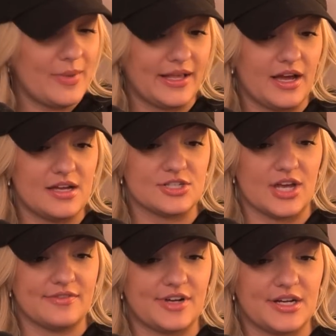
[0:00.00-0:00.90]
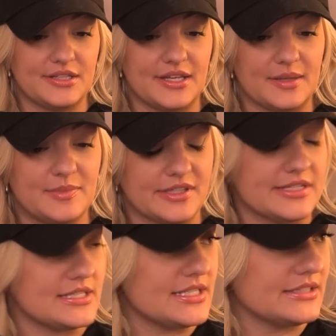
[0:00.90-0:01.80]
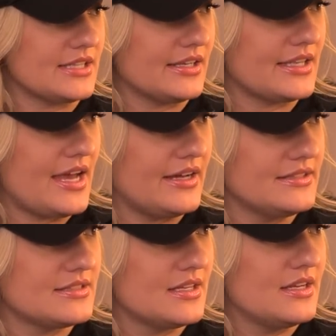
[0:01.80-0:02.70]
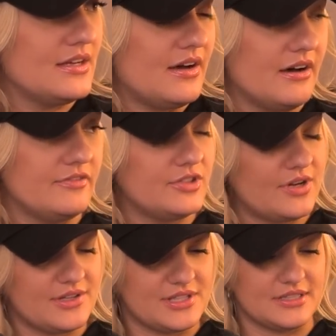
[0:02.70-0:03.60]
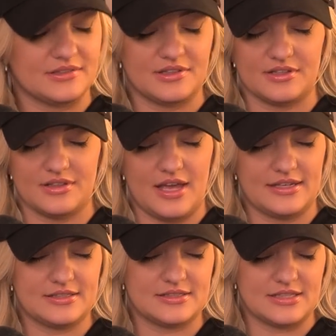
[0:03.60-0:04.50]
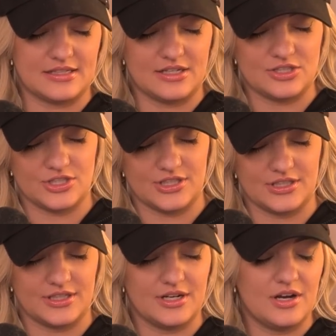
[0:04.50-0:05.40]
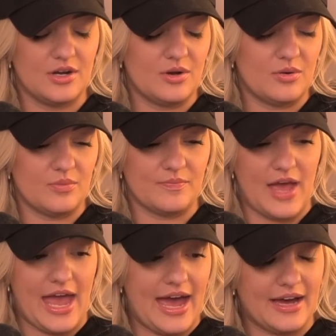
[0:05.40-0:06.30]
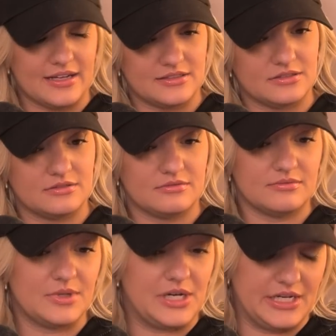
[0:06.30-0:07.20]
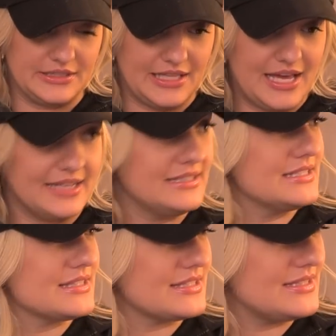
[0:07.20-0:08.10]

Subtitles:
Oh my gosh, I've gotten like a million TikTok ads of, you know how they're like signature ad online is the